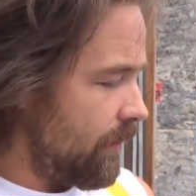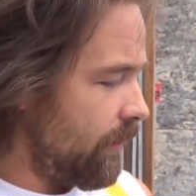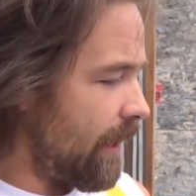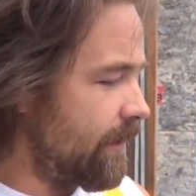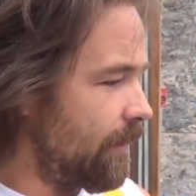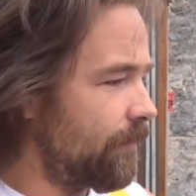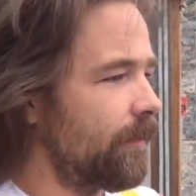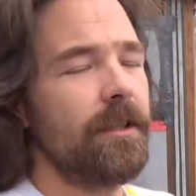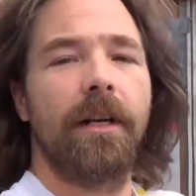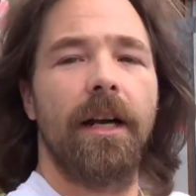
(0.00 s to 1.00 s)
So that's it
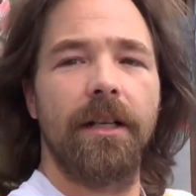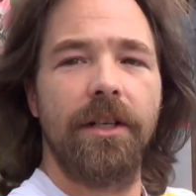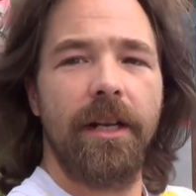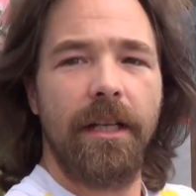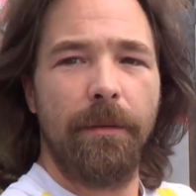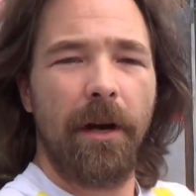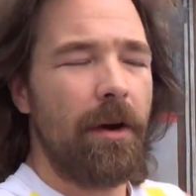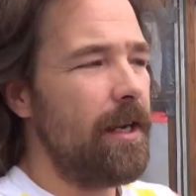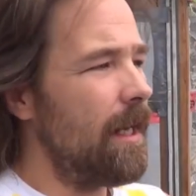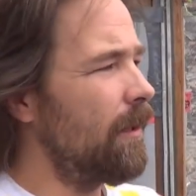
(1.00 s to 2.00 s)
for uh, JT Bear
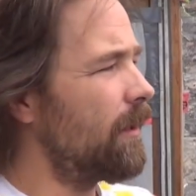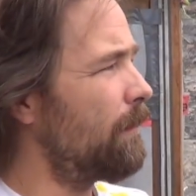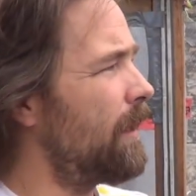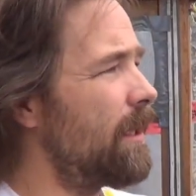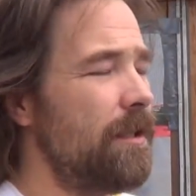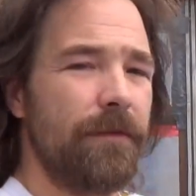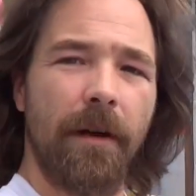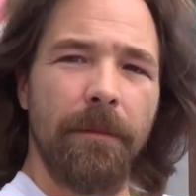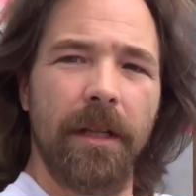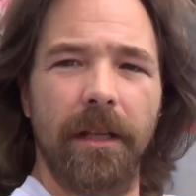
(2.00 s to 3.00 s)
right now, coming at you
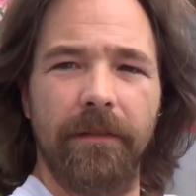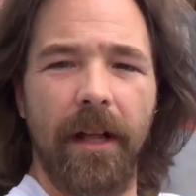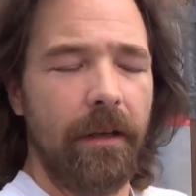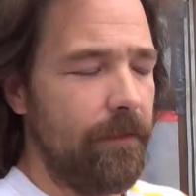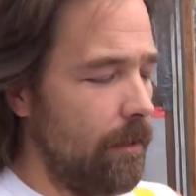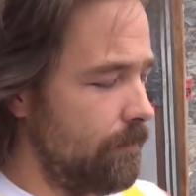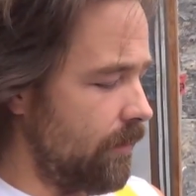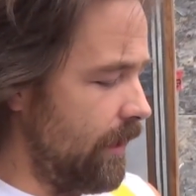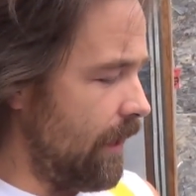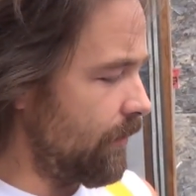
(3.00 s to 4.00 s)
from the Clean Valley Farms
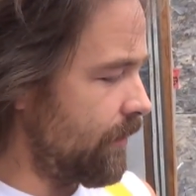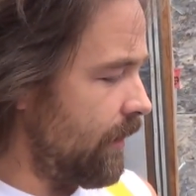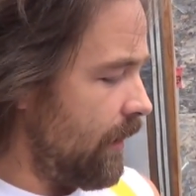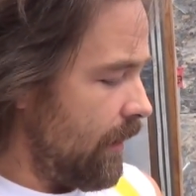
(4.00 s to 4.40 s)
greenhouse.